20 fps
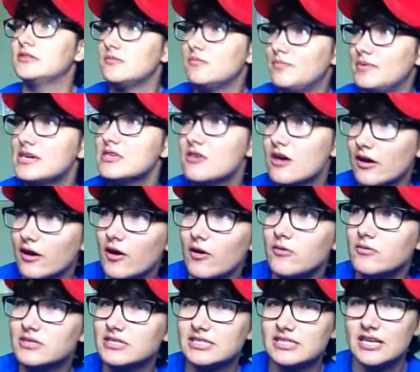to be the
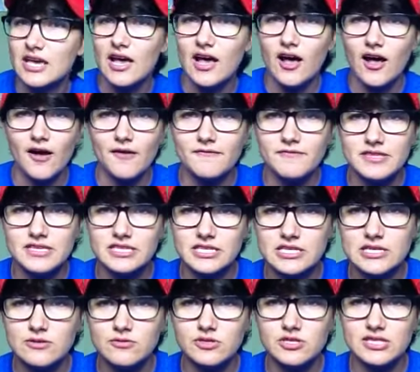host of
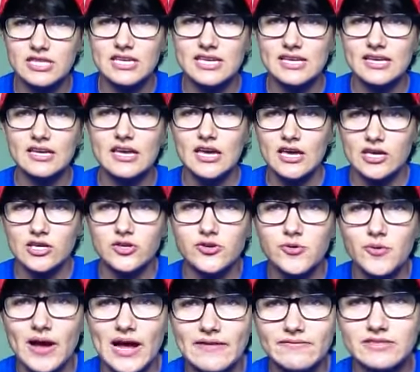this huge thing,
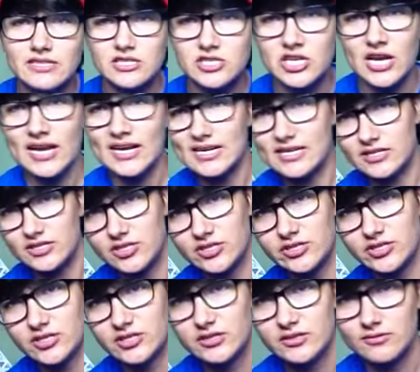you have to
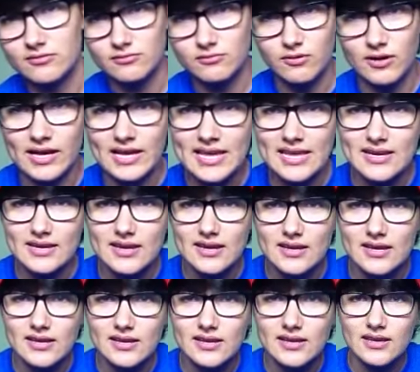change, right?
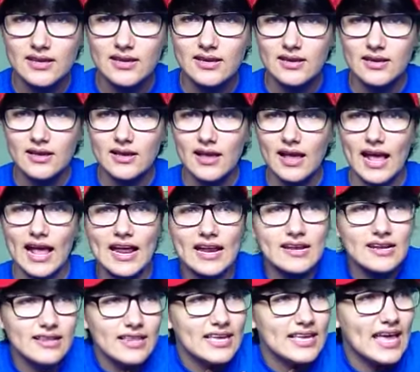
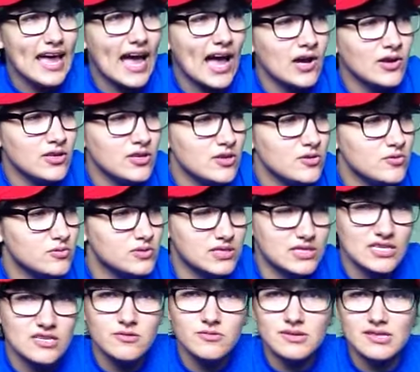And, like, how do you
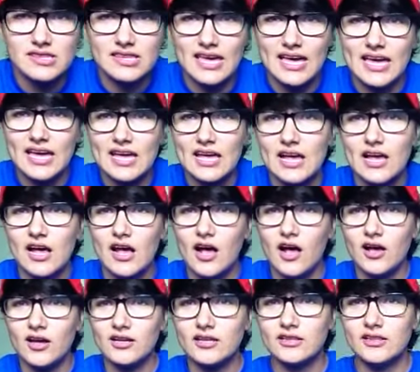deal with that
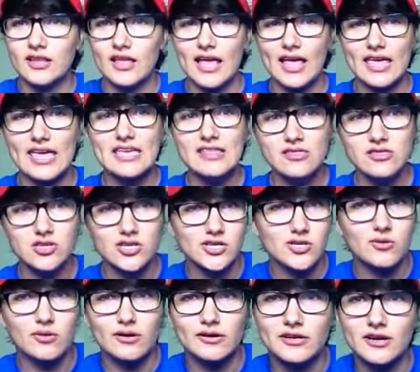in the
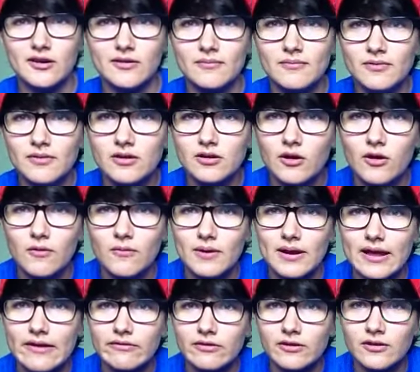short term, or
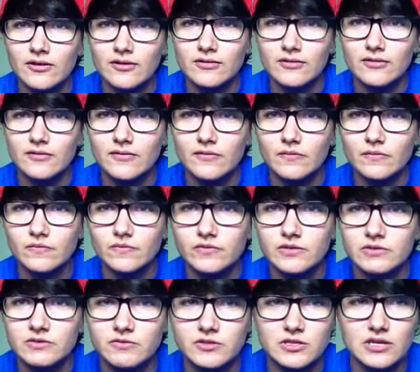whatever,
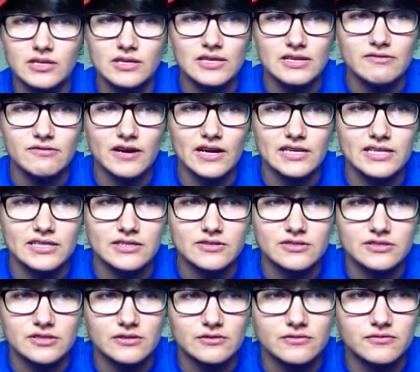suddenly finding
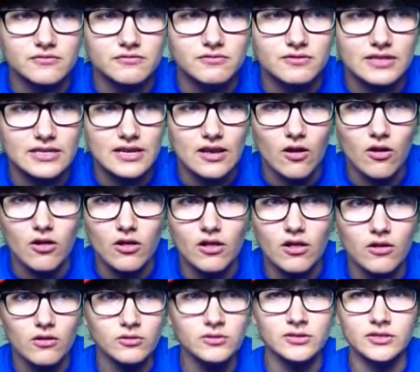yourself, like,
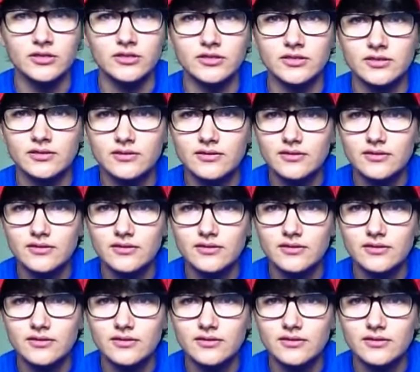altered,